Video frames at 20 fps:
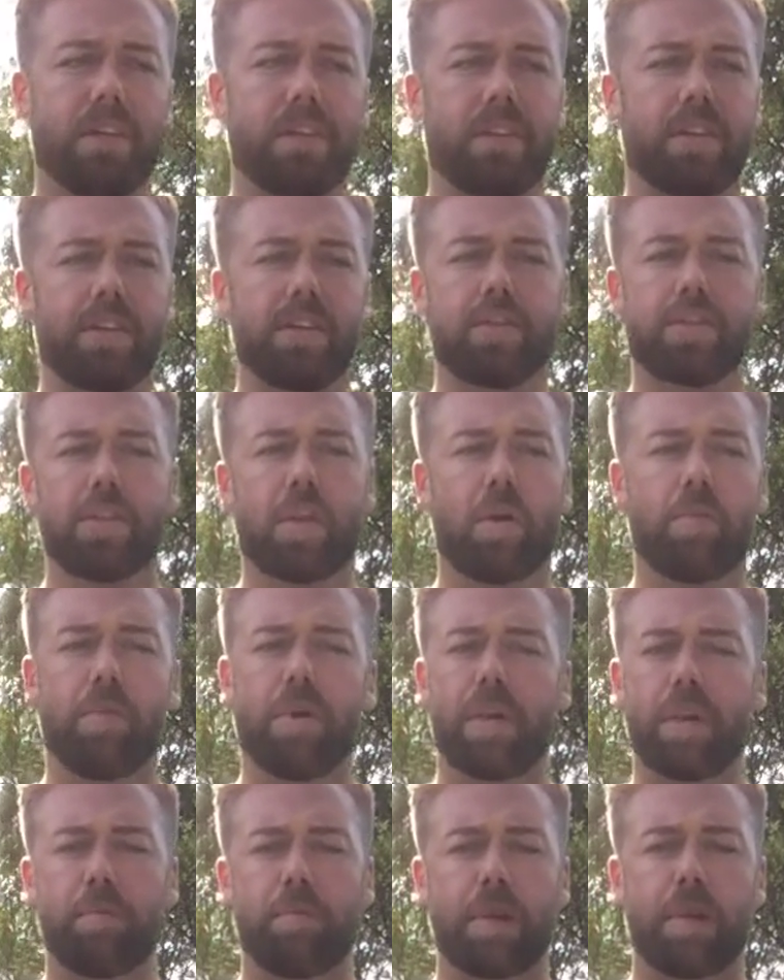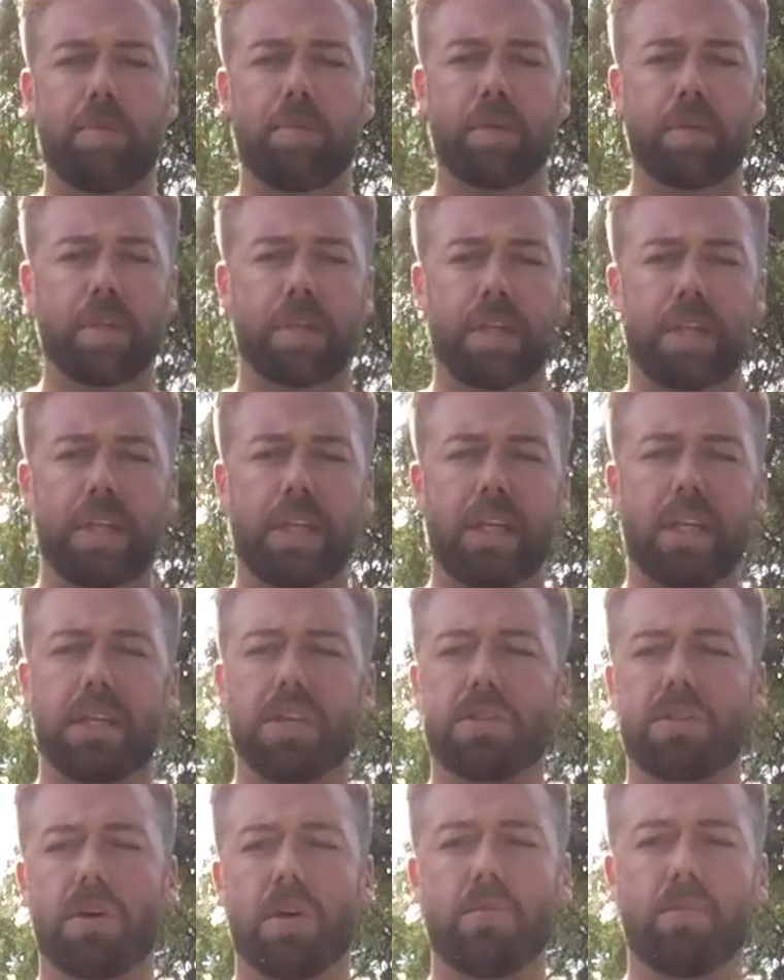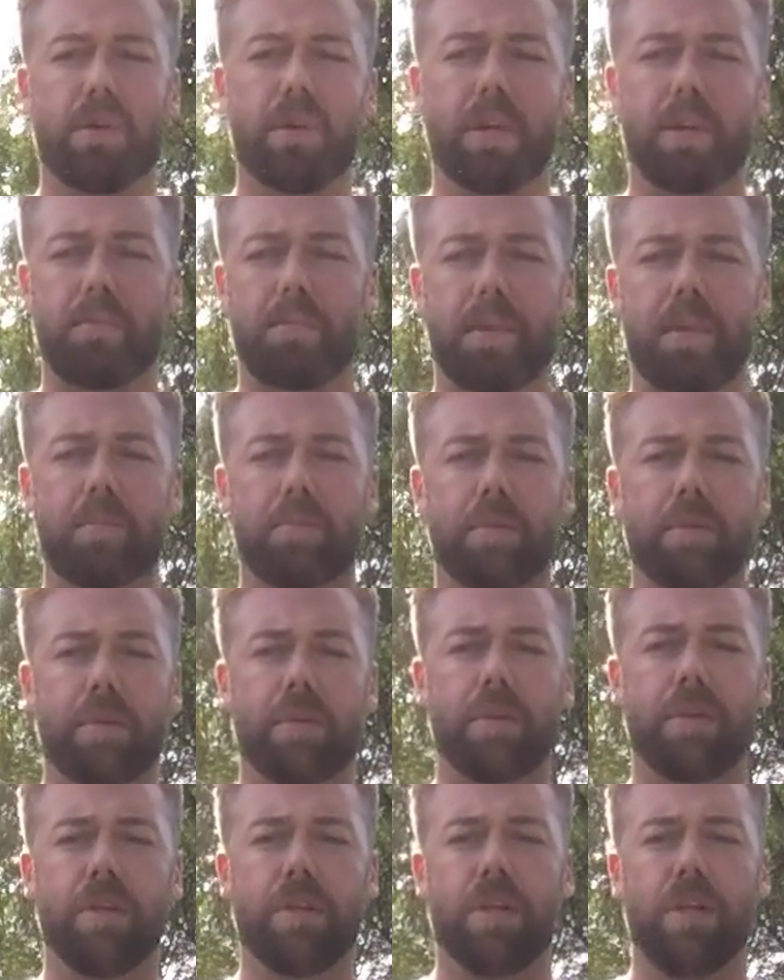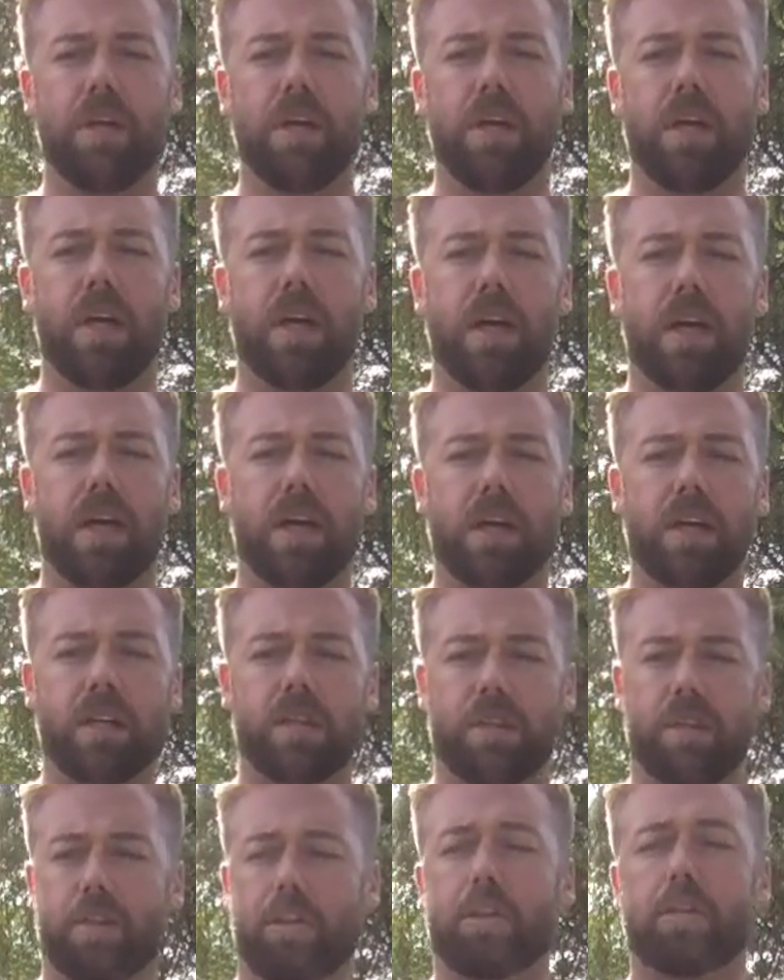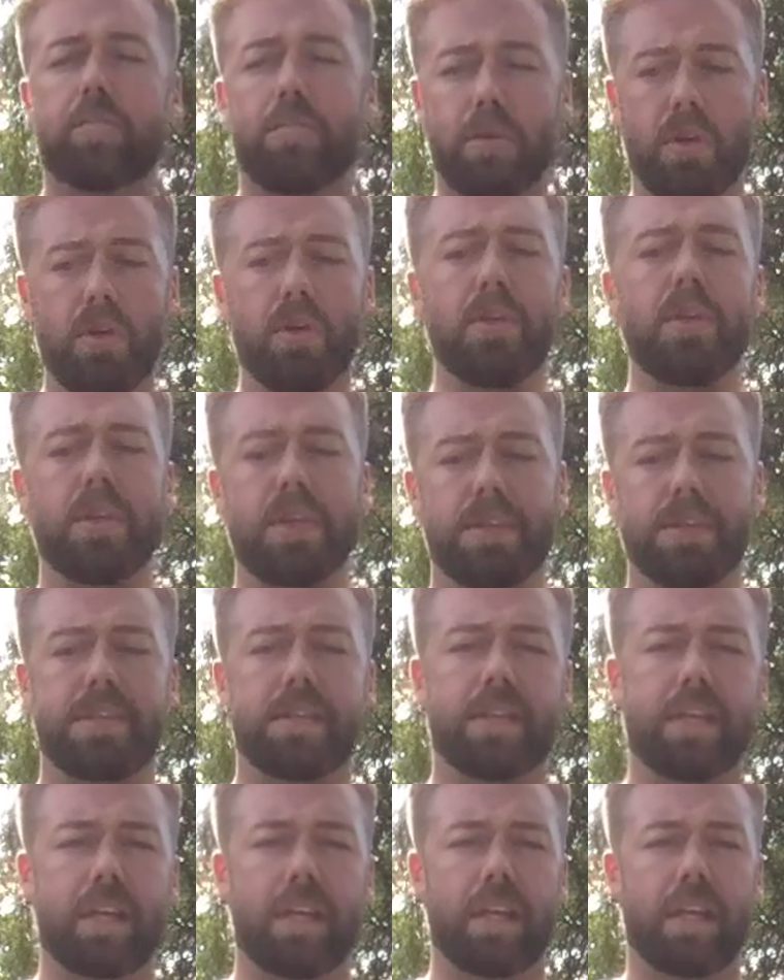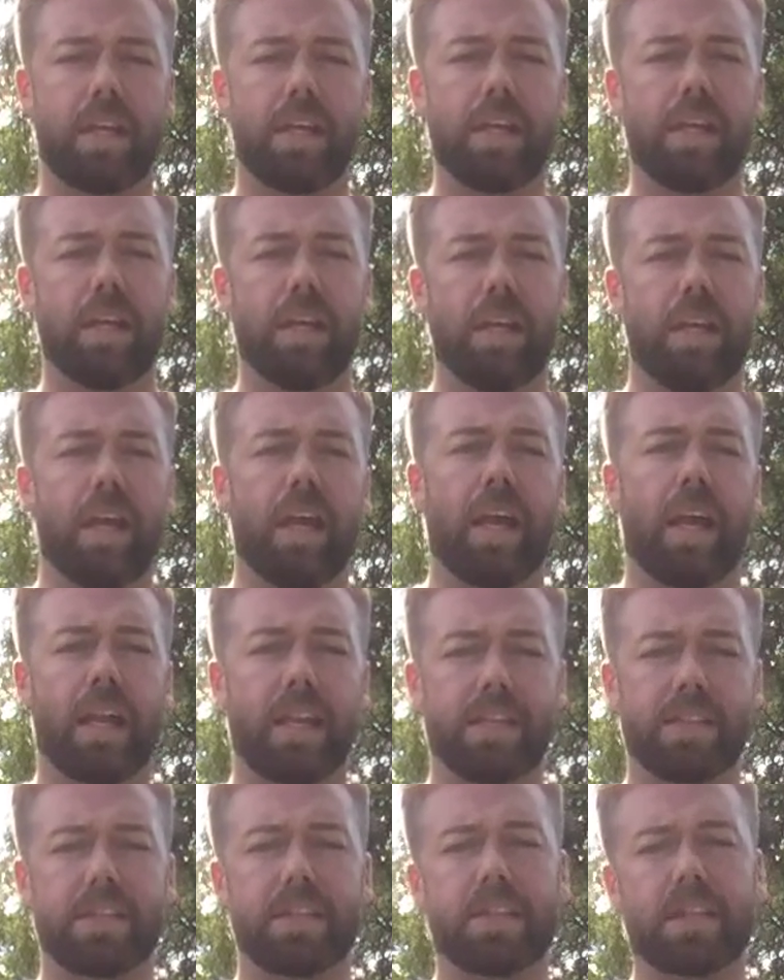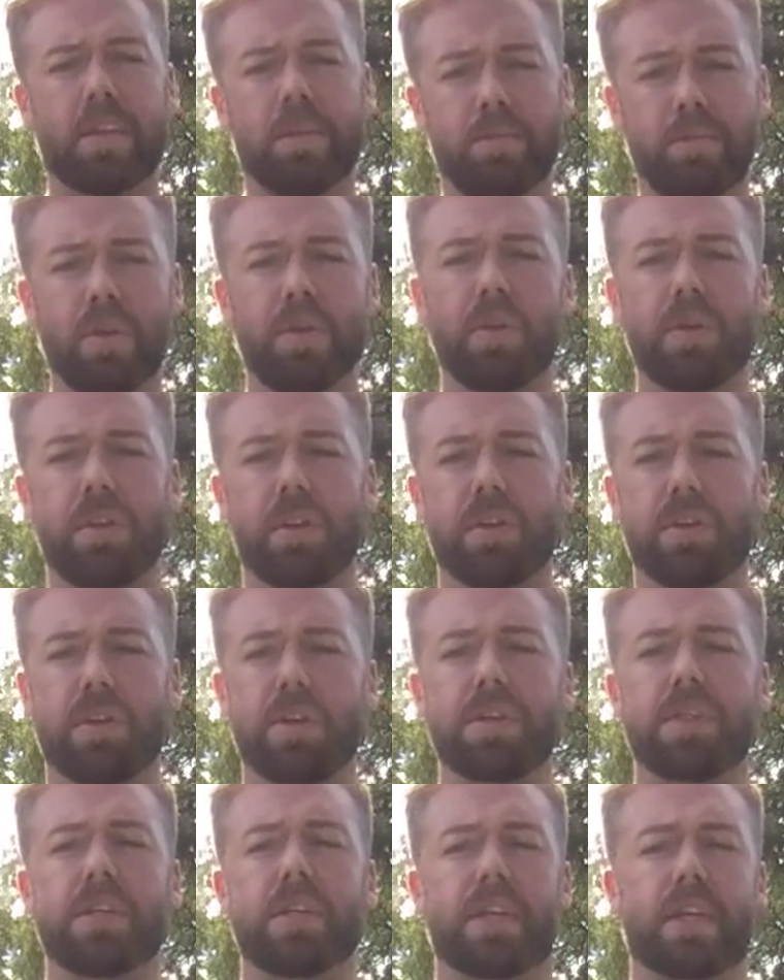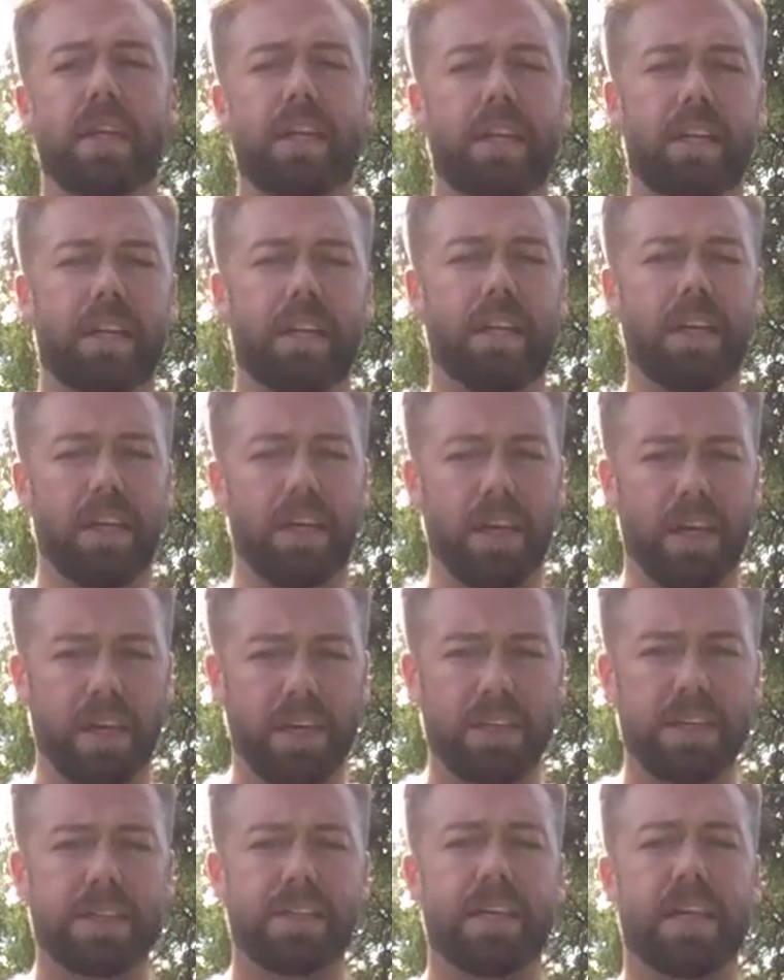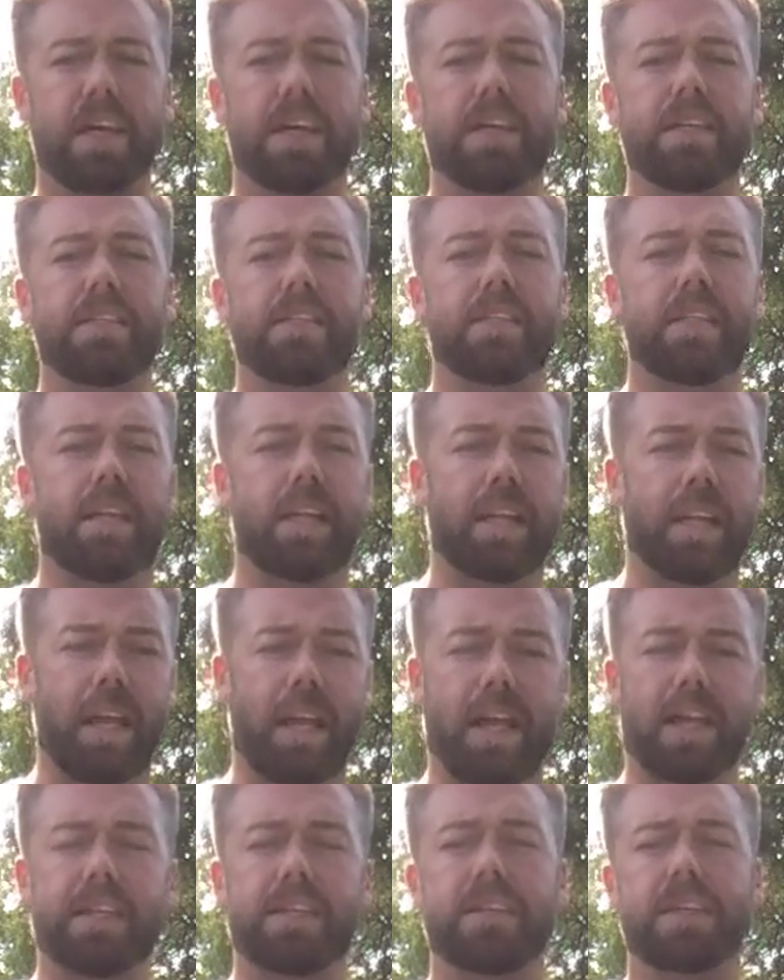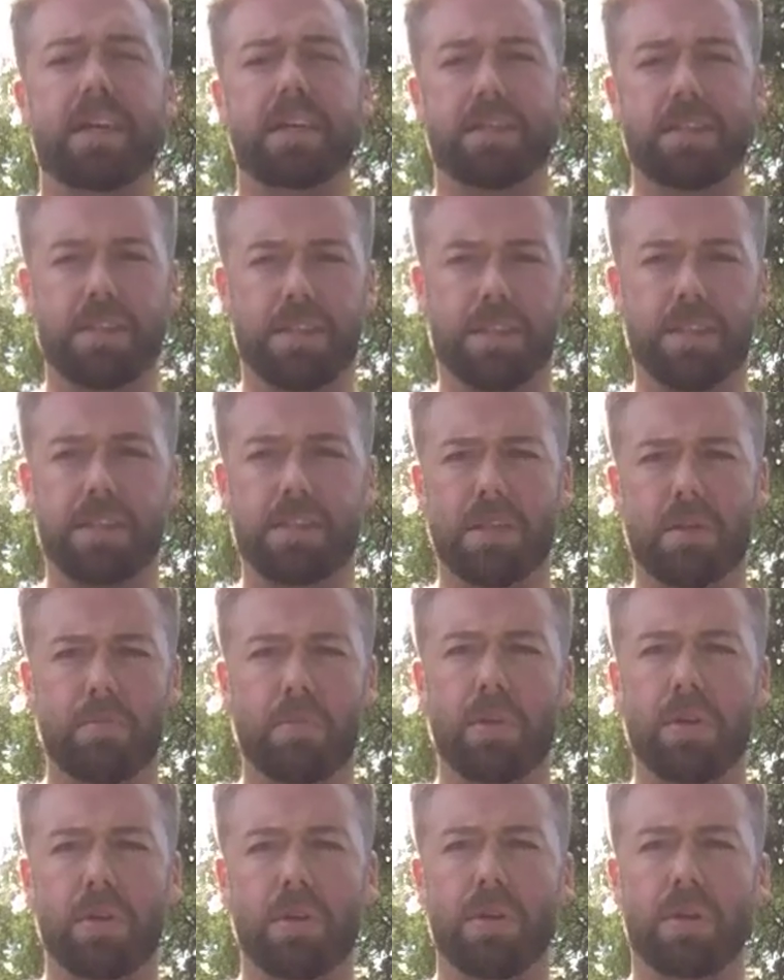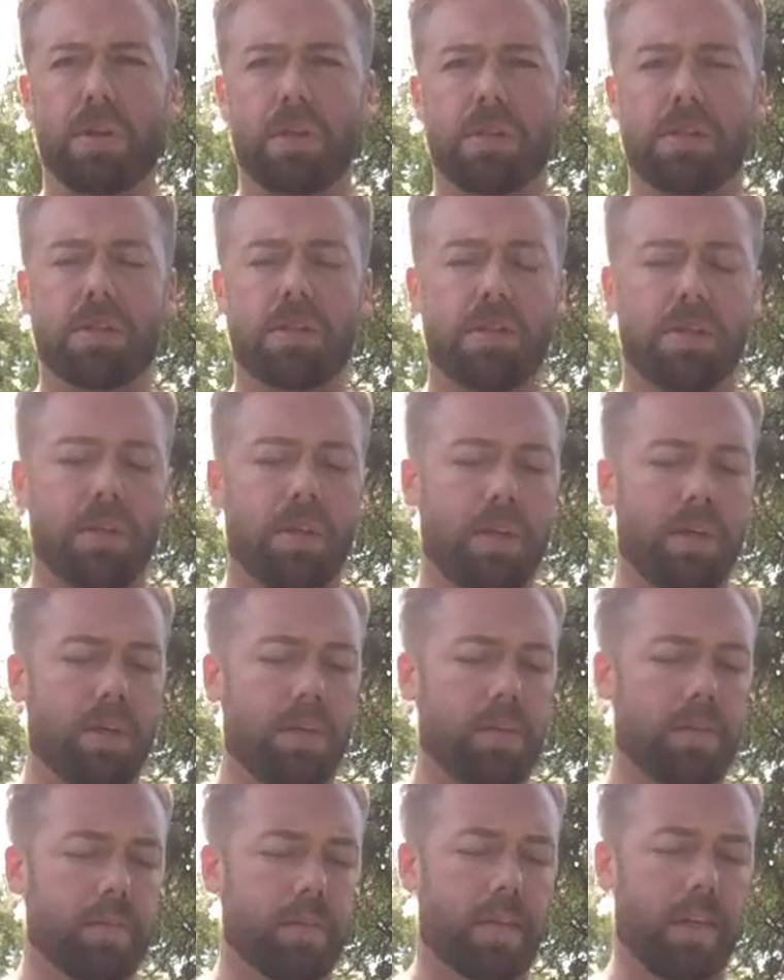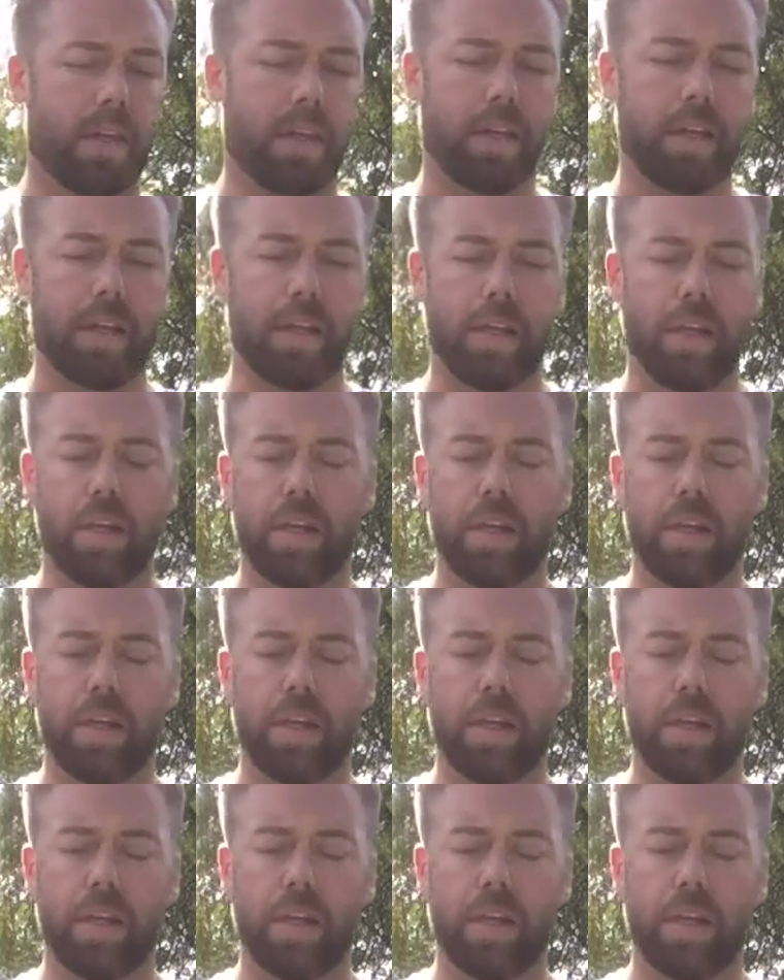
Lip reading: There's so many people in need, so many people or communities in need, and it's the community nurse that can assess and access these communities. Okay.